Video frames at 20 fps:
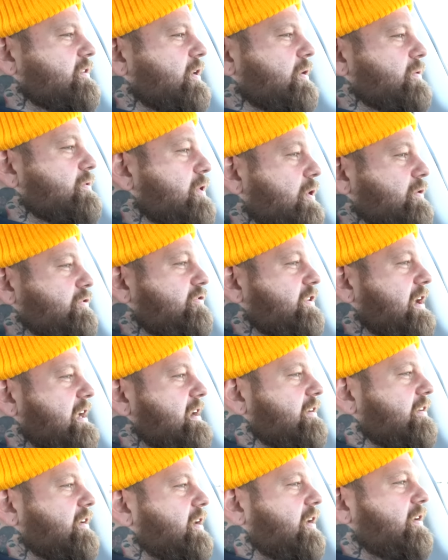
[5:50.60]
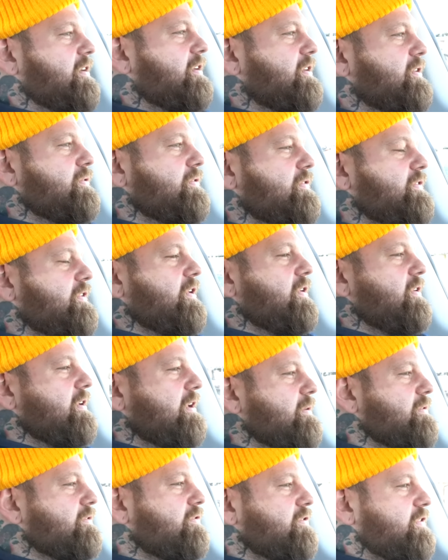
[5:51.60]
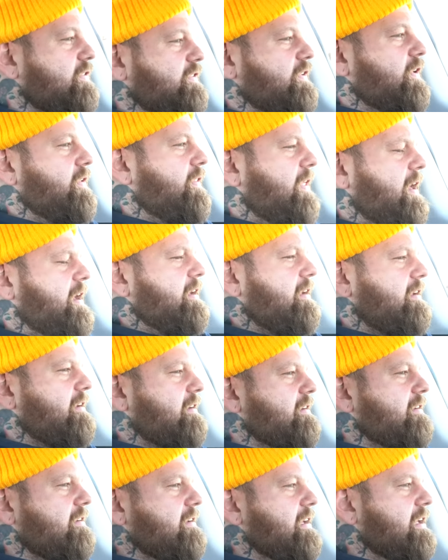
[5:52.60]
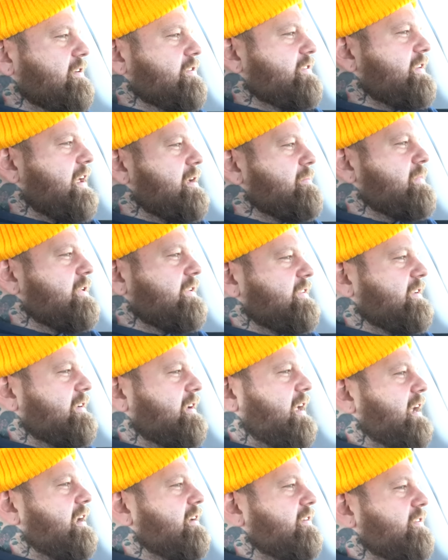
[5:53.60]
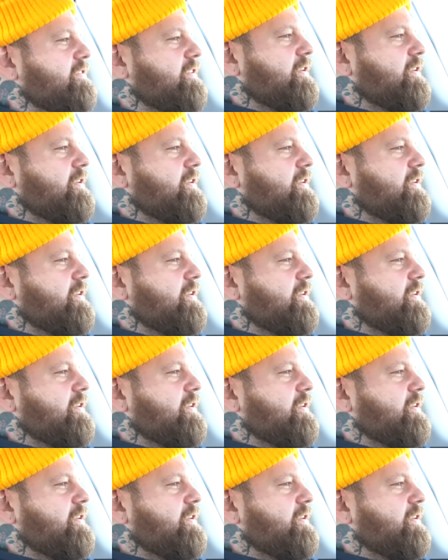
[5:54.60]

No, no shade at all to Custo. He was just on like Entertainment Tonight or